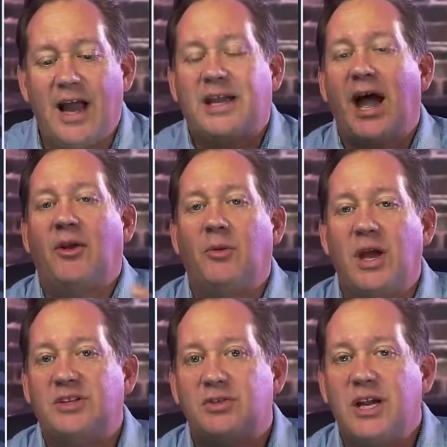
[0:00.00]

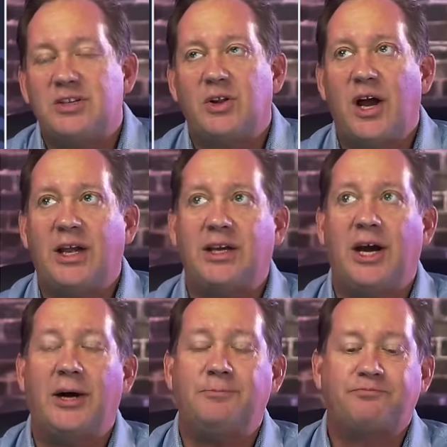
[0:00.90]
Accountability. It's like
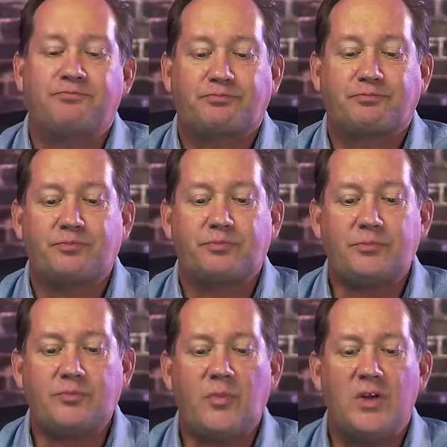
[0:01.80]

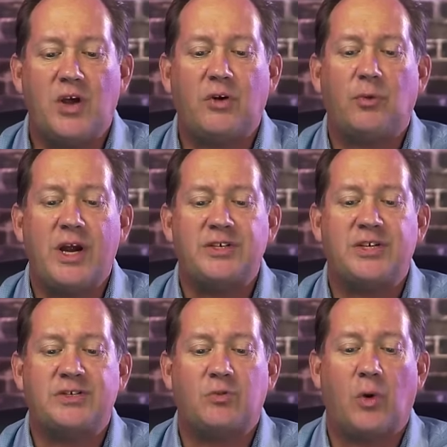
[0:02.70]
another
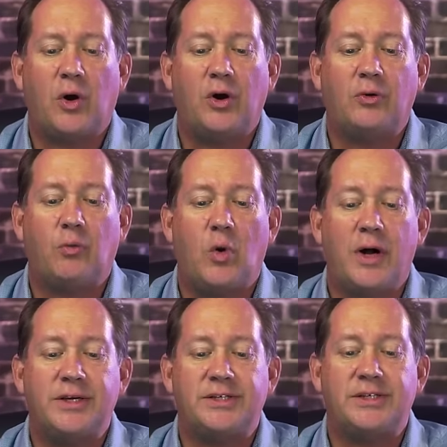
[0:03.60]
racist word
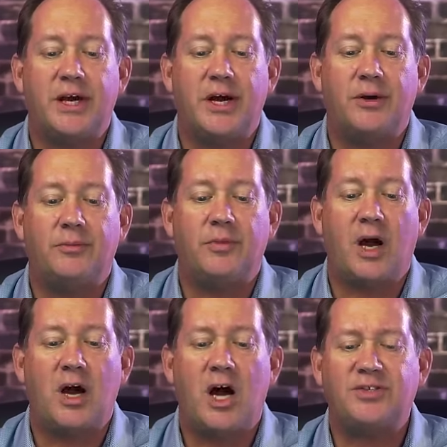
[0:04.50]
was
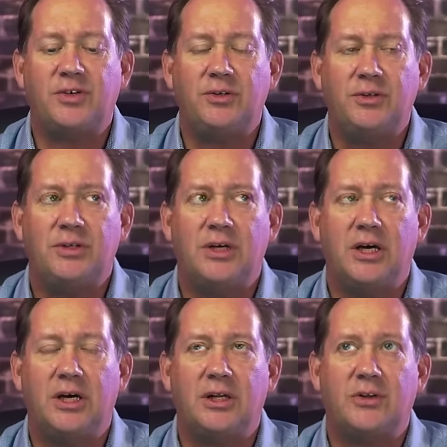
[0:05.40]
hustle.
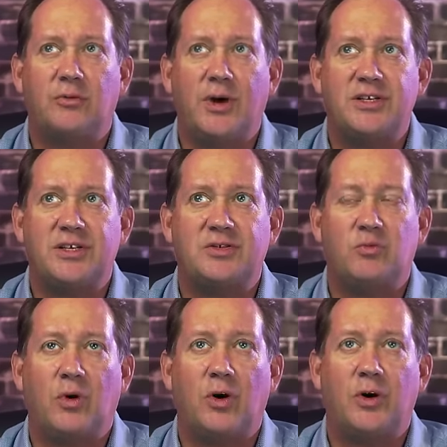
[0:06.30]
Another
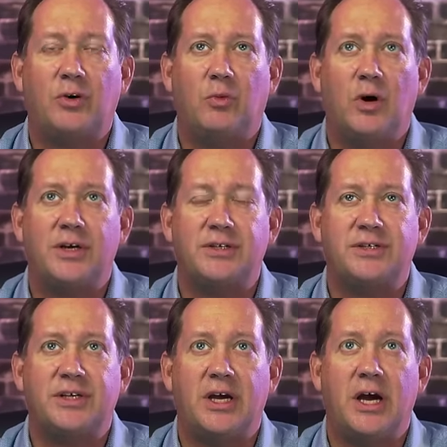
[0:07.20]
racist word
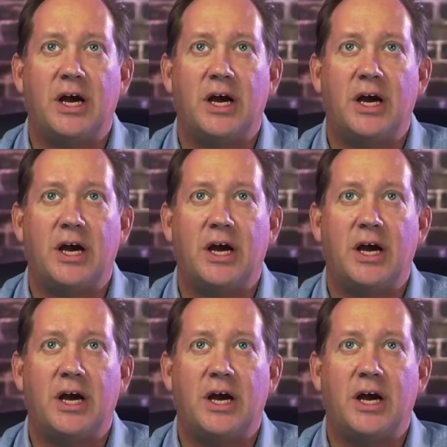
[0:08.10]
was